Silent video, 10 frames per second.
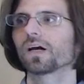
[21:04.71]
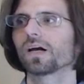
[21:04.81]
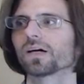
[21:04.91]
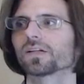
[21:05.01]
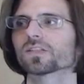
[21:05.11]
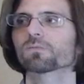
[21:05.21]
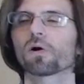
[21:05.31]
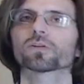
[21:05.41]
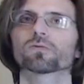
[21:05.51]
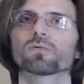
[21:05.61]
And
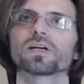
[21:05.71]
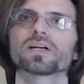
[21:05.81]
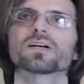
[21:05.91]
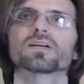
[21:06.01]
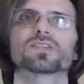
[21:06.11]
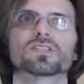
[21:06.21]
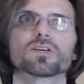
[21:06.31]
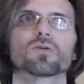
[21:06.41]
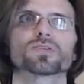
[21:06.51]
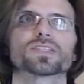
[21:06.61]
Spark 3 is
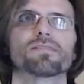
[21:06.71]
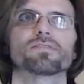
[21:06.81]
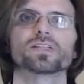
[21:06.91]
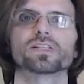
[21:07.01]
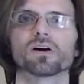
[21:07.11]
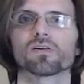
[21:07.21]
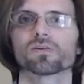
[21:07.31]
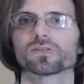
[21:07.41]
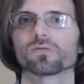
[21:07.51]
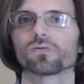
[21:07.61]
still
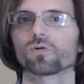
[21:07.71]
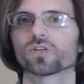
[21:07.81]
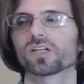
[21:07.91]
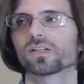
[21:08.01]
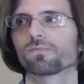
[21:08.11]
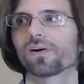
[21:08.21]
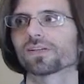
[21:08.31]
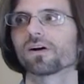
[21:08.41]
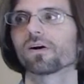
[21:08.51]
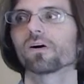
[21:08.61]
$70, so no change in
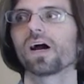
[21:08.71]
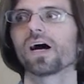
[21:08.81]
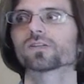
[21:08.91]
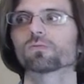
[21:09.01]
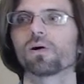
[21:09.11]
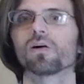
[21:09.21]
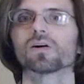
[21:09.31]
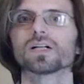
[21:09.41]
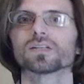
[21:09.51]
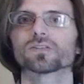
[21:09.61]
price there as well.
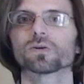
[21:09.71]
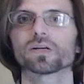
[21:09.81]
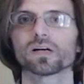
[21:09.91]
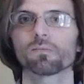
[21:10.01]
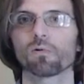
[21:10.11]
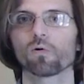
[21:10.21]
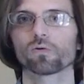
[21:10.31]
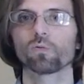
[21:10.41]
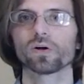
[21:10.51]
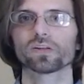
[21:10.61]
So you're getting a
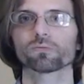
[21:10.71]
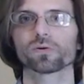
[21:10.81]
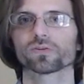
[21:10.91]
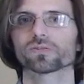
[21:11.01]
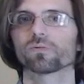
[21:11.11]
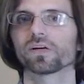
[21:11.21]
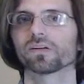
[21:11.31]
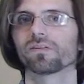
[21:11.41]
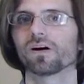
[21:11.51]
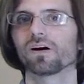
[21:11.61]
board with
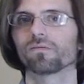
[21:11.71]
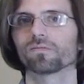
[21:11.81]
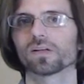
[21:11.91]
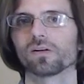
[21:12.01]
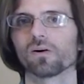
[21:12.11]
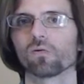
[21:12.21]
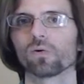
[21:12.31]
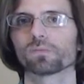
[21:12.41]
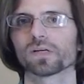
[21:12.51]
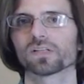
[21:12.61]
RealSwing, you know,
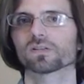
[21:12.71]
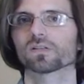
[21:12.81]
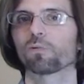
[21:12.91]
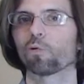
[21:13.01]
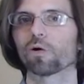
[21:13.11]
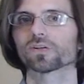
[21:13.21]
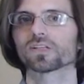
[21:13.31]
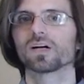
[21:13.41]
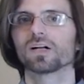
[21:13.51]
with pixel support,